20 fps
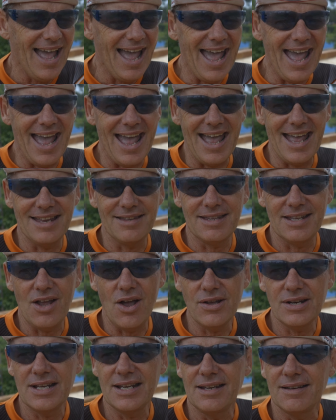And the
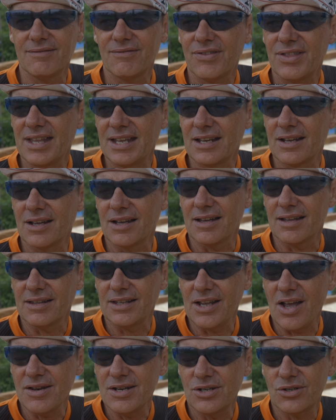only thing,
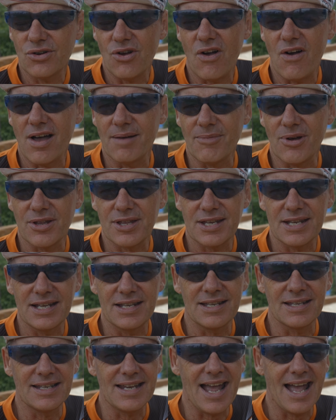the only time I see
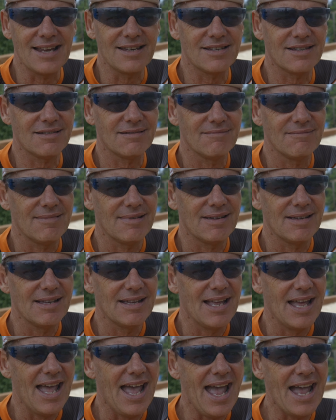that that's
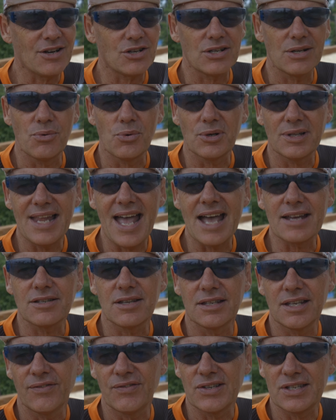actually relaxed
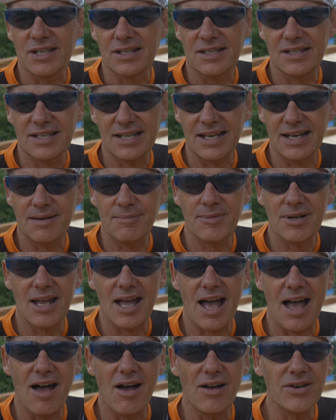is if it's a team
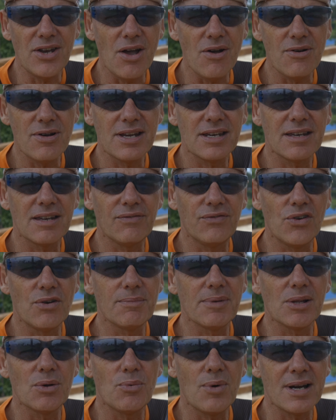car. I know in the
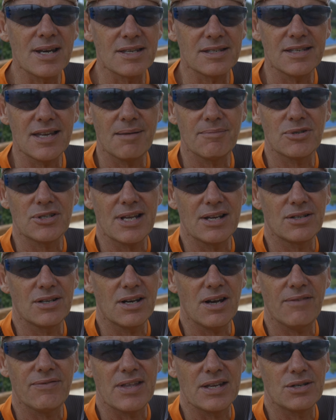Formula One at some stage, I don't
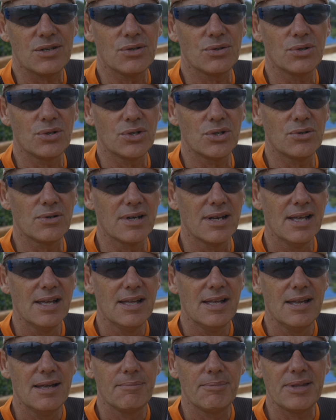know if they still do it,
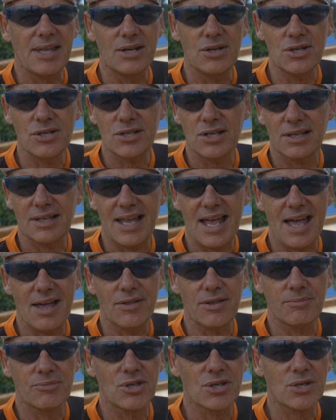but they used to allow
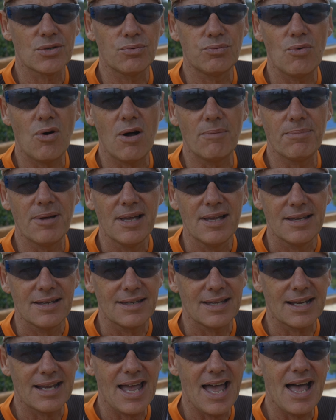them to swap
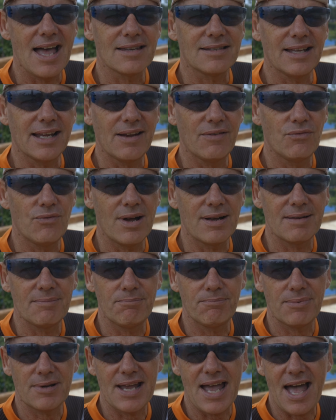the cars. Like if one
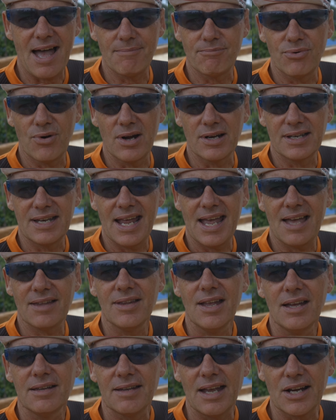car broke down,
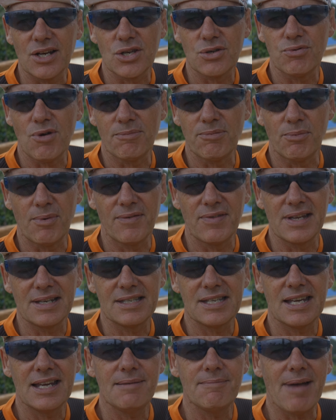they could swap it with their
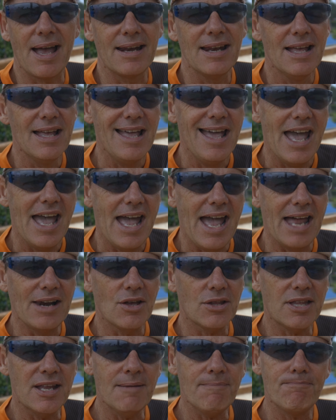teammate. And
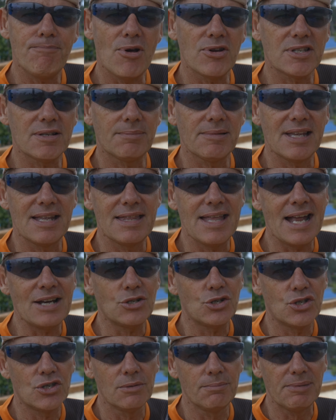I think possibly
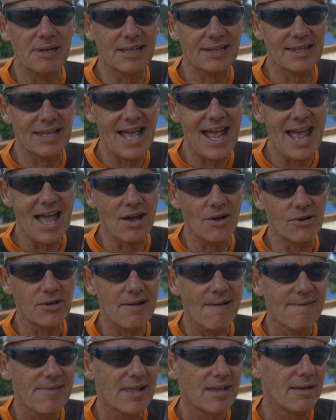that should be allowed,
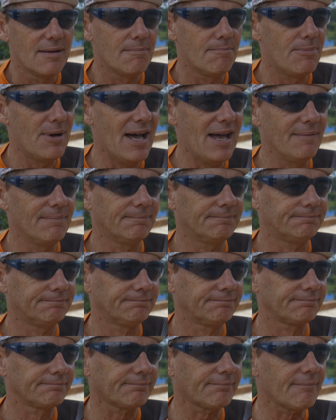but
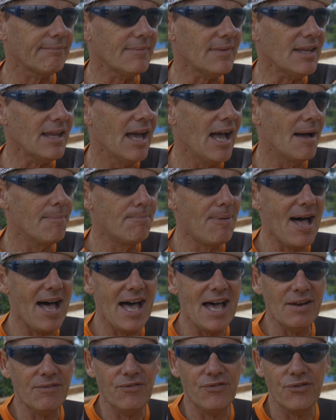
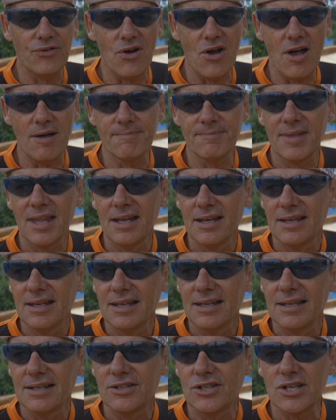apart from
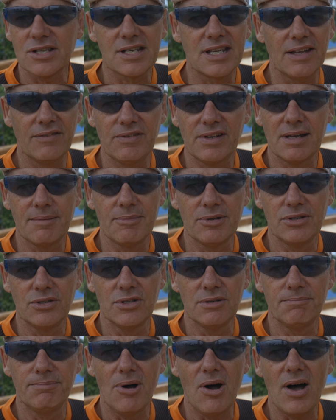just giving them a
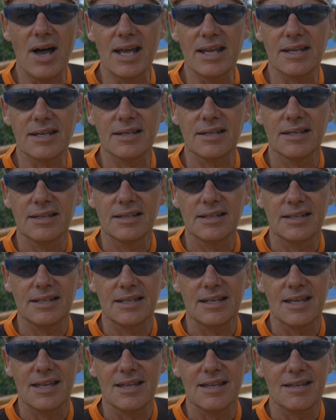new bike.
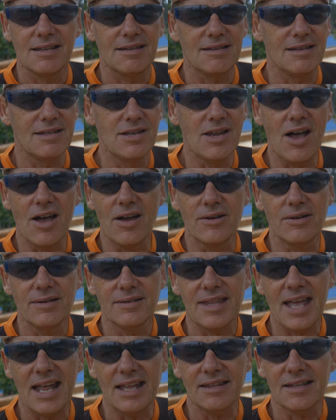No,
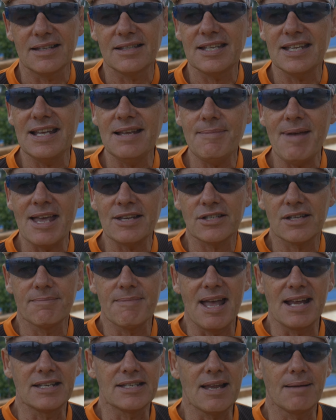they, the team has to
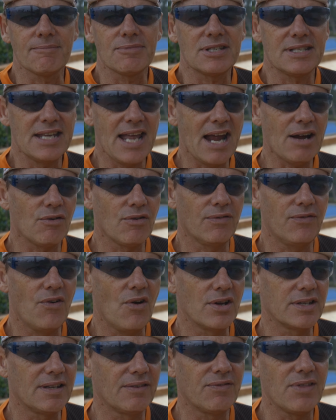make some
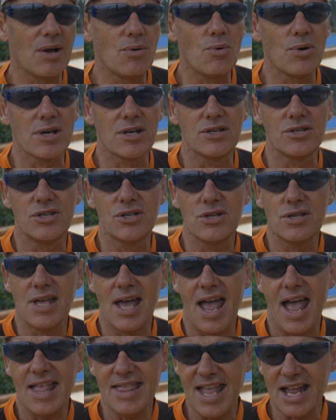sacrifice if they want to do
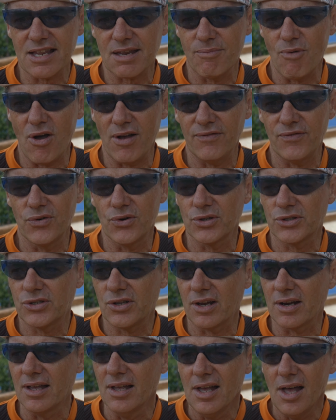that. And that's my thoughts
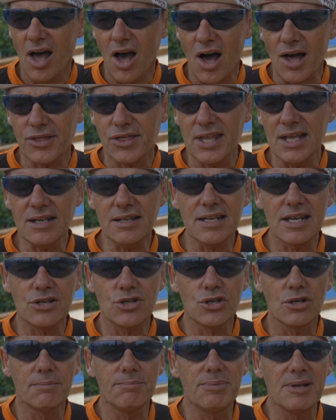on it. I think there
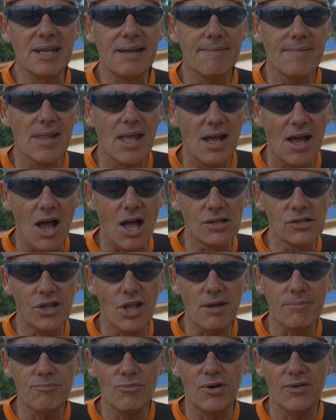should be a
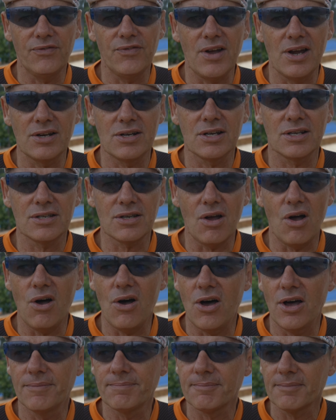lot more focus
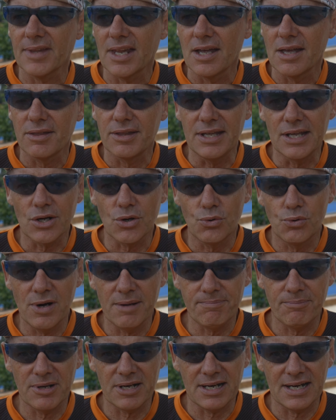on the
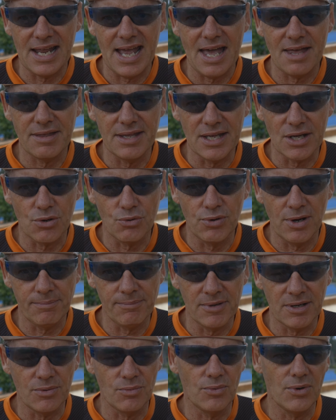equipment and how the
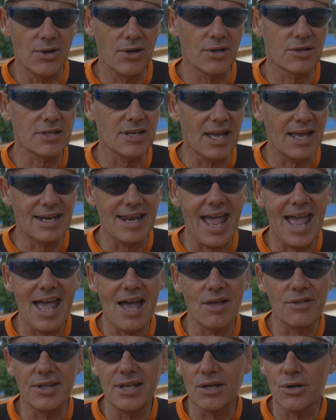equipment works and
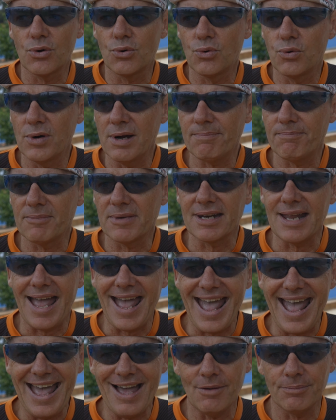how the equipment
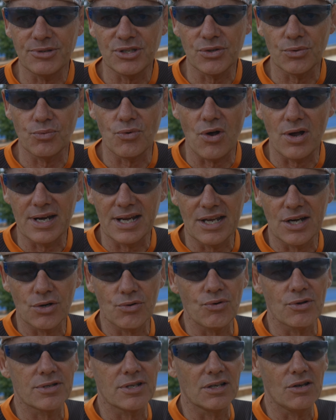helps the rider get
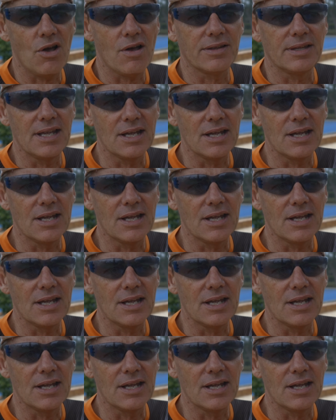across the line.